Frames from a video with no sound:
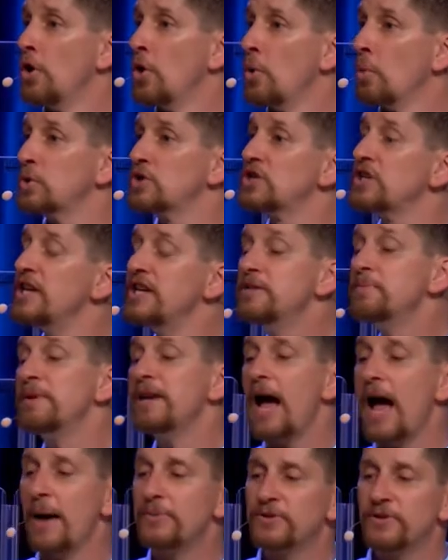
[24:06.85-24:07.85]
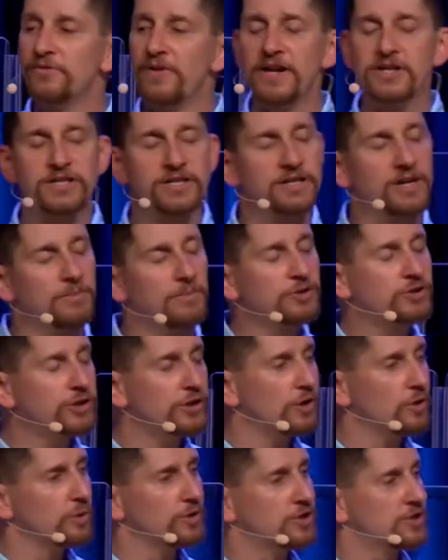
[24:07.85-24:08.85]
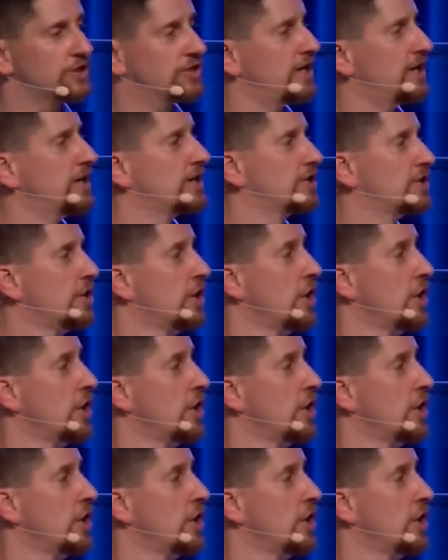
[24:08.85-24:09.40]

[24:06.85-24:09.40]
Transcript: Which leads me to observation number two, which is this